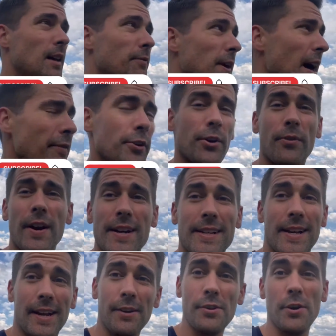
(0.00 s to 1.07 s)
If you haven't already,
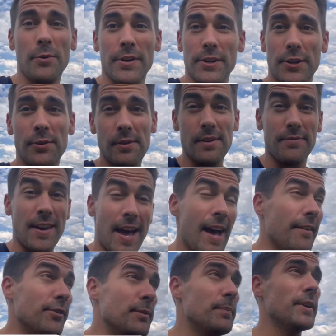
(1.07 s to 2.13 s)
and I don't know what you're doing if you
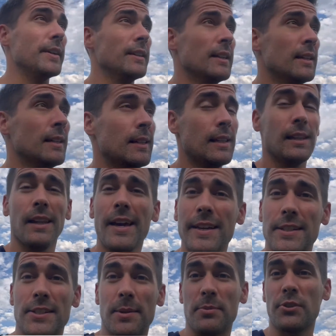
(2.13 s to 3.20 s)
haven't, but like
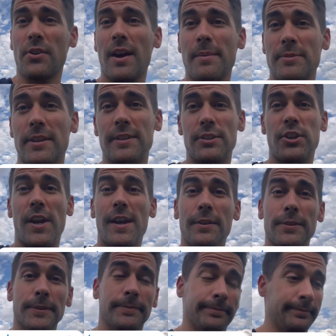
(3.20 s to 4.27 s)
and subscribe to the
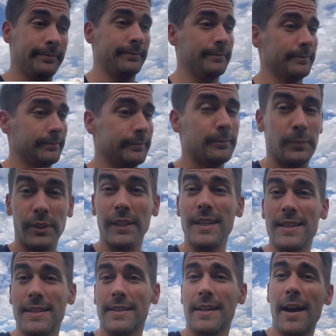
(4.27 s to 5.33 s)
channel.
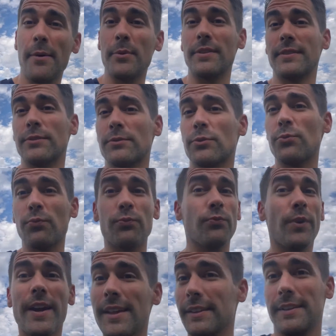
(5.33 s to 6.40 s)
Please. I would
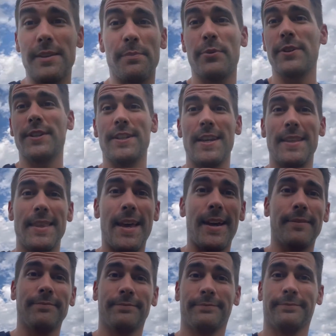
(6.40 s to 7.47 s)
greatly appreciate that.